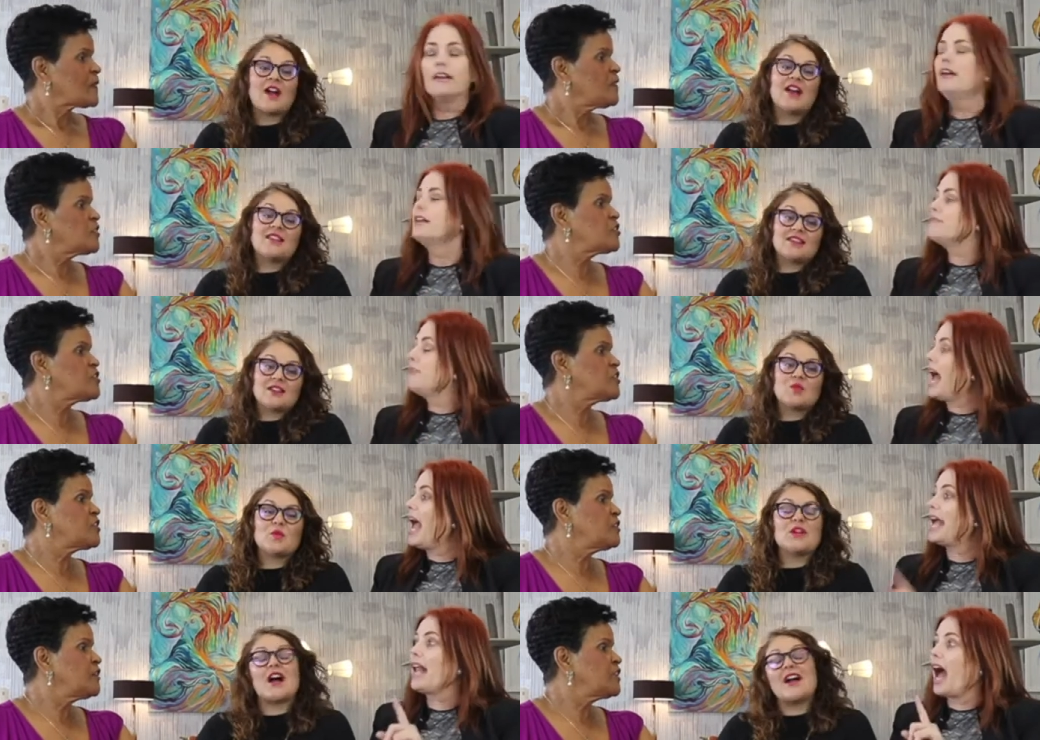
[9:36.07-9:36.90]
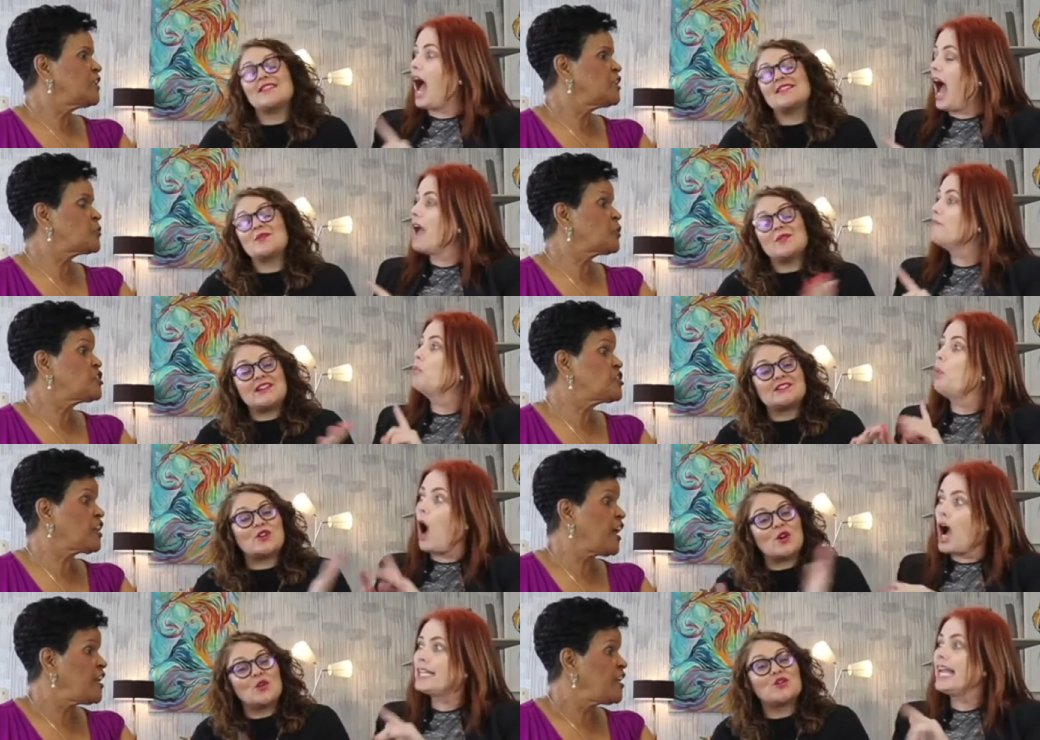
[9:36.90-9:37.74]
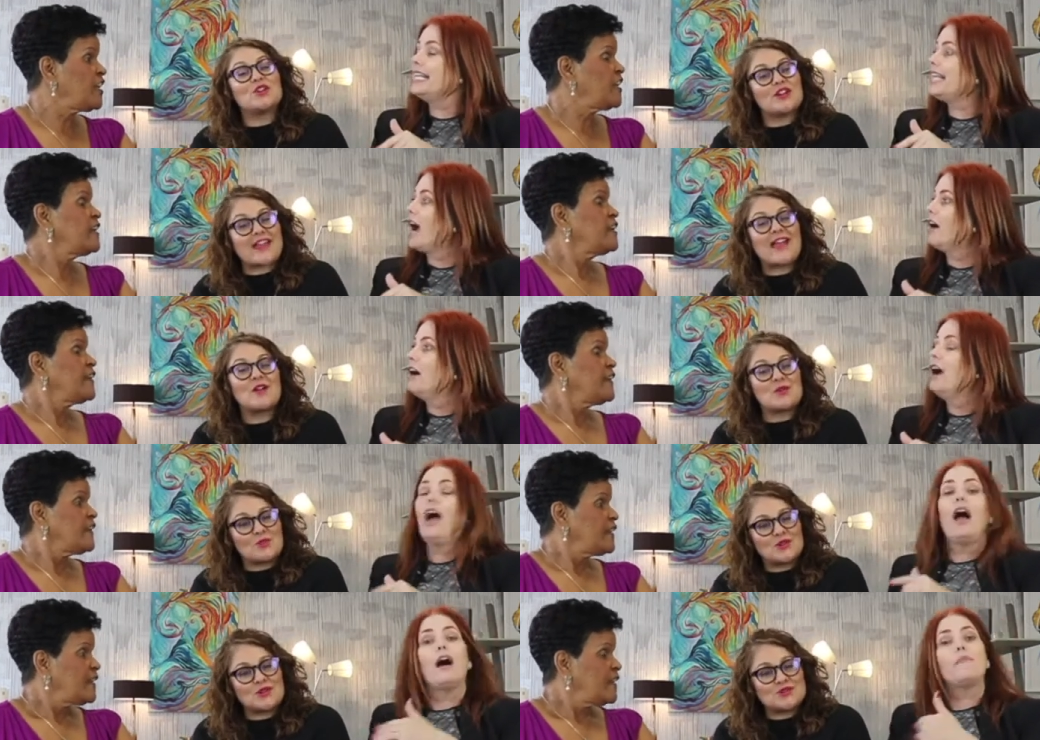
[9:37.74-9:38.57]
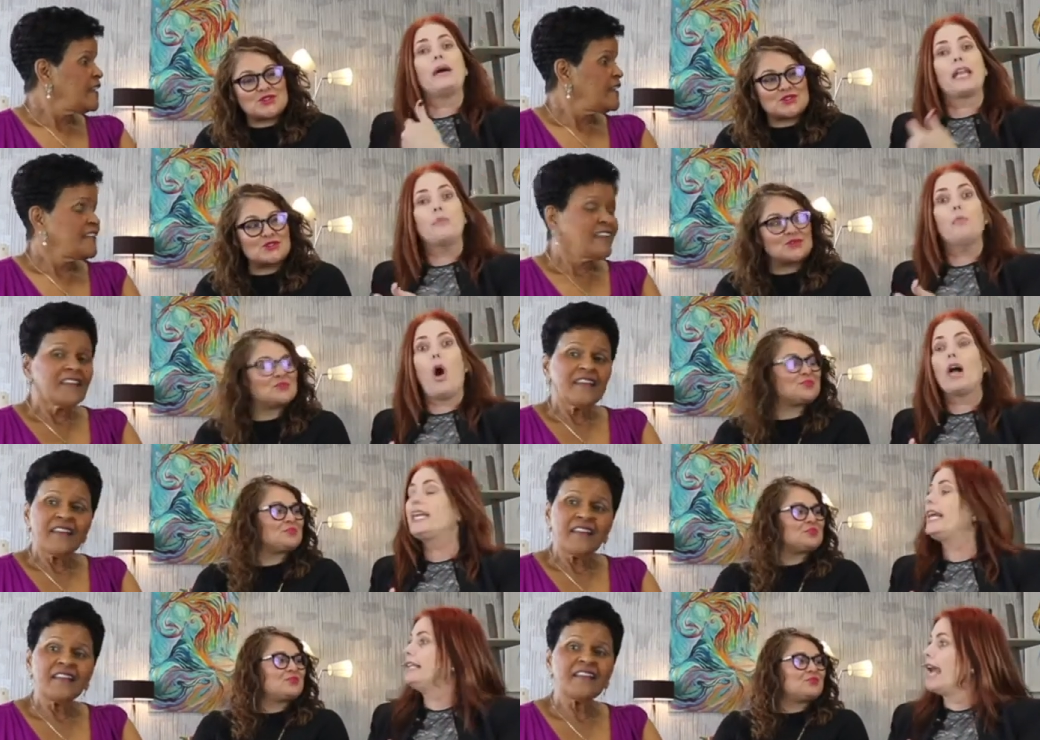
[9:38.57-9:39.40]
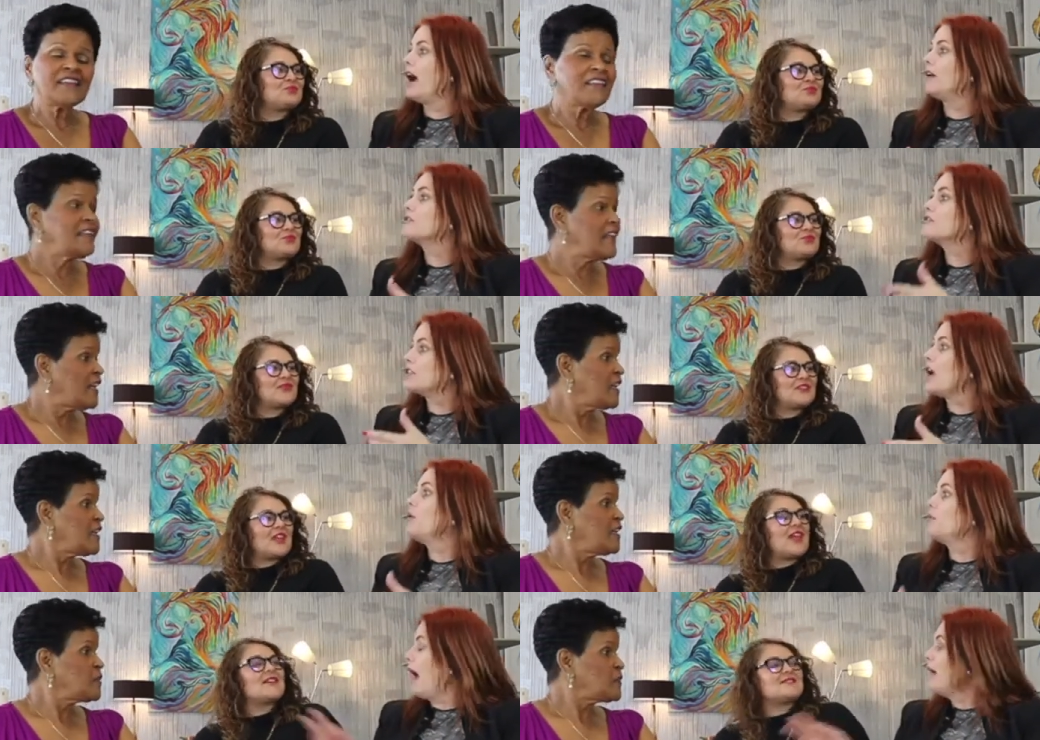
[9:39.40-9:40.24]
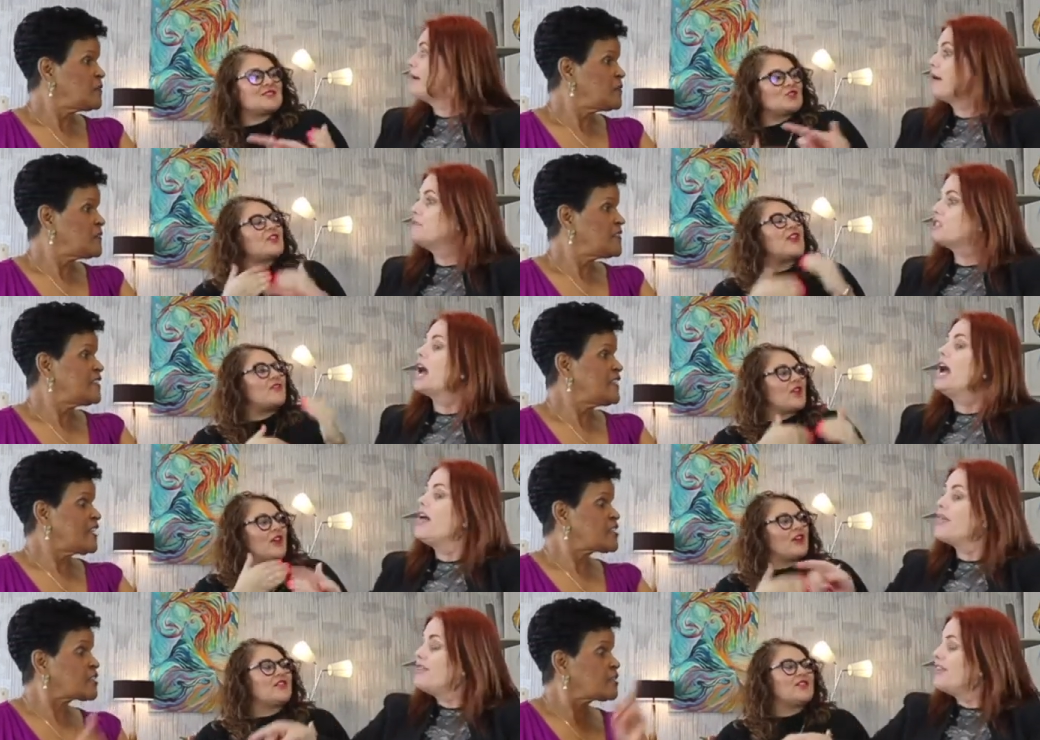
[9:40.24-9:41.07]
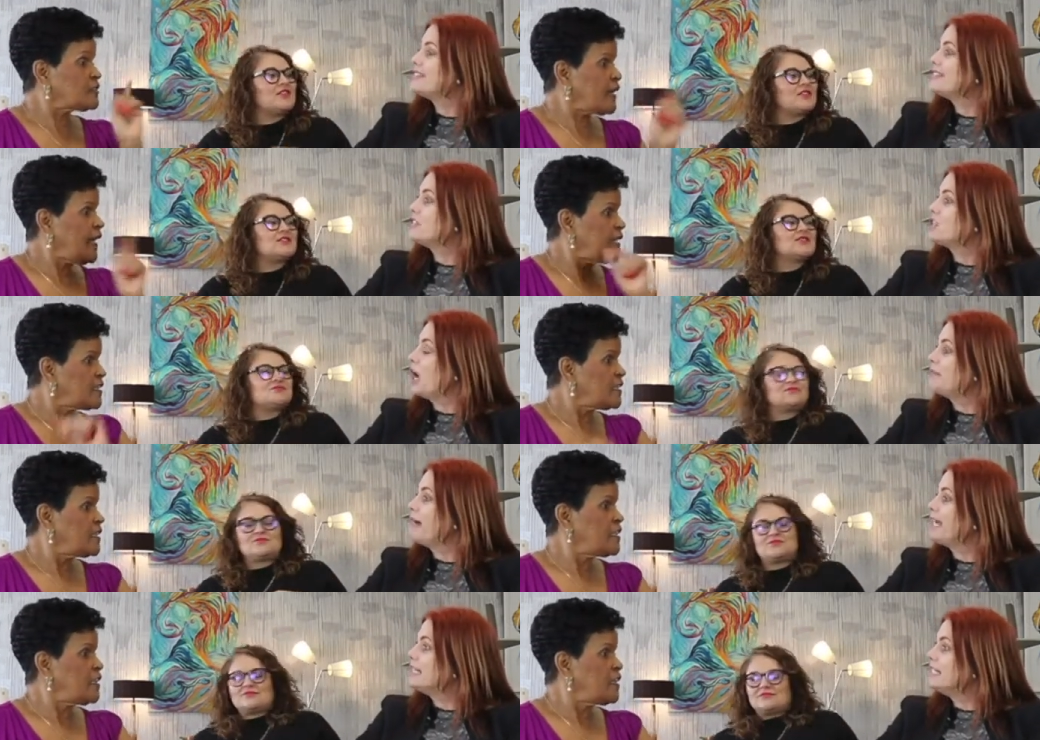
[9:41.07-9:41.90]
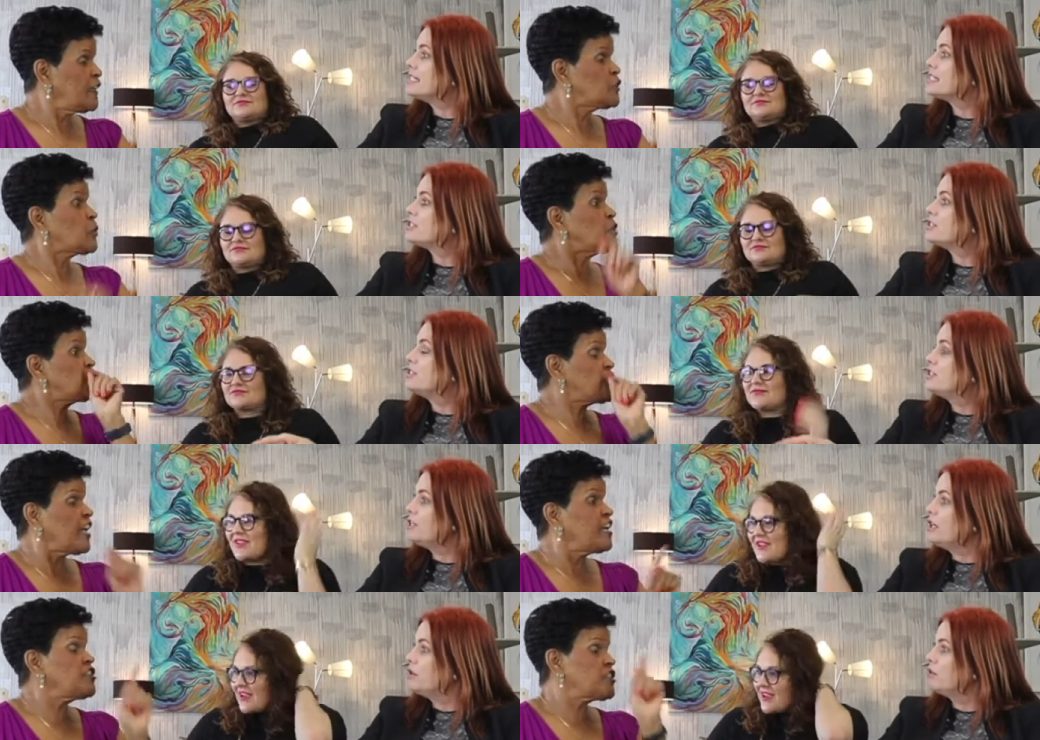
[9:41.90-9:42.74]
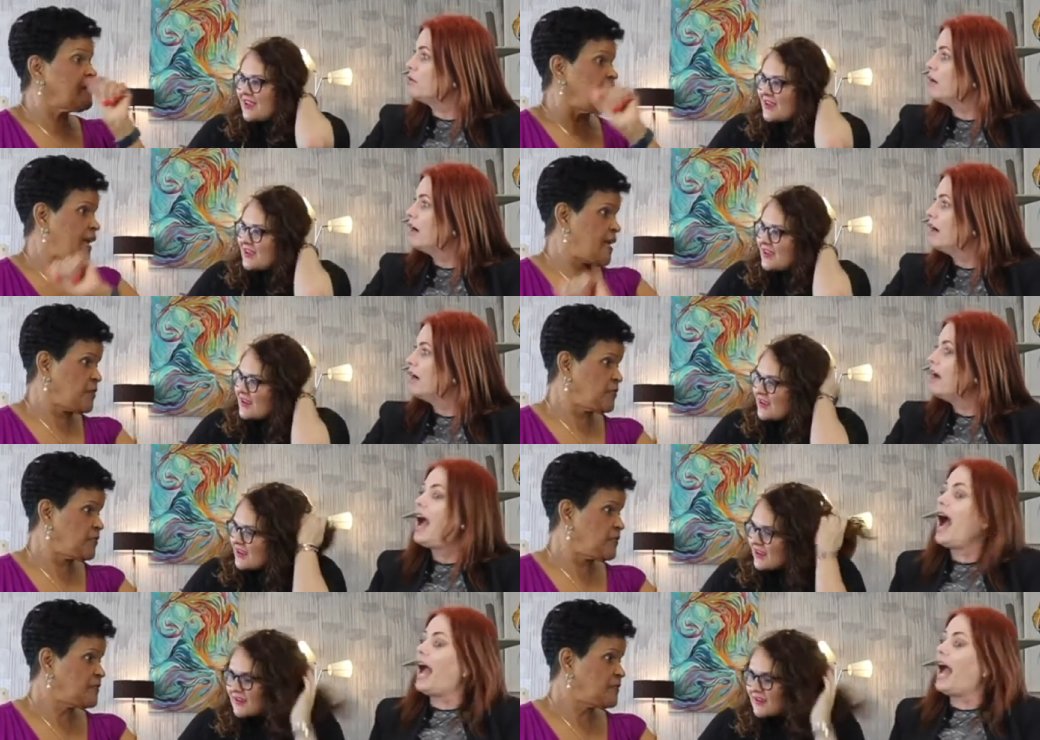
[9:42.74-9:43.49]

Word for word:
Speaker 1: I think we, I think we need to hold her now, accountable, don't But I'm walking now, so. Yeah. Yes, I- it'll I'm- get there. This is on my list It to will change your life.